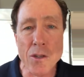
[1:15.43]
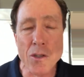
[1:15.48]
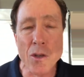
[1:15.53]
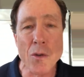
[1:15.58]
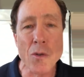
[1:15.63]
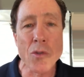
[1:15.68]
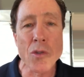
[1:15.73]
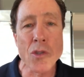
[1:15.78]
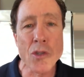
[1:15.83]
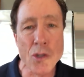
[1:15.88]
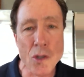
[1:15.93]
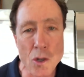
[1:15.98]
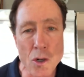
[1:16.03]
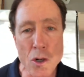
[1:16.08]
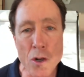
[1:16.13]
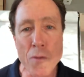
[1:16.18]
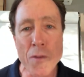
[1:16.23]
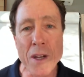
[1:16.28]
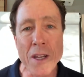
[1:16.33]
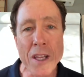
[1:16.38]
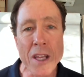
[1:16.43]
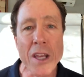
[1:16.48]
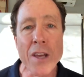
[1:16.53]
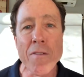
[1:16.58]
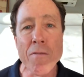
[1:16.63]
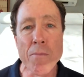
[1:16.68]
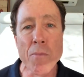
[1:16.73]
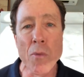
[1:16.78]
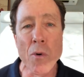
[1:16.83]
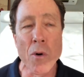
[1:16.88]
So serve and
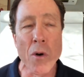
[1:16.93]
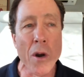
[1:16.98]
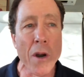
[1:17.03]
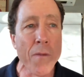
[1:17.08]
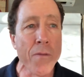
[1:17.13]
give more.